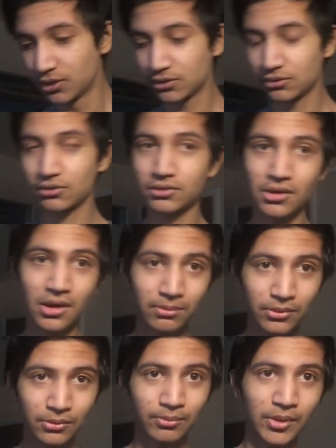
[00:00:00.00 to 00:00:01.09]
Subscribe
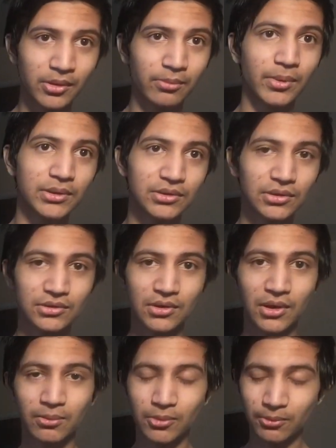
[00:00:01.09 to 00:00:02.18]
to PewDiePie.
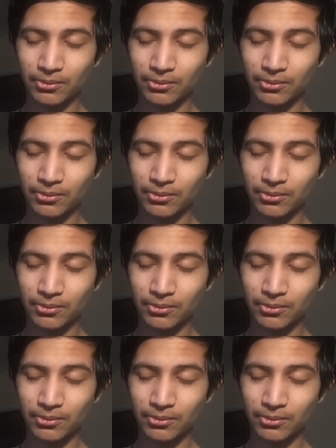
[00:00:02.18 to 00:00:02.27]
Subscribe to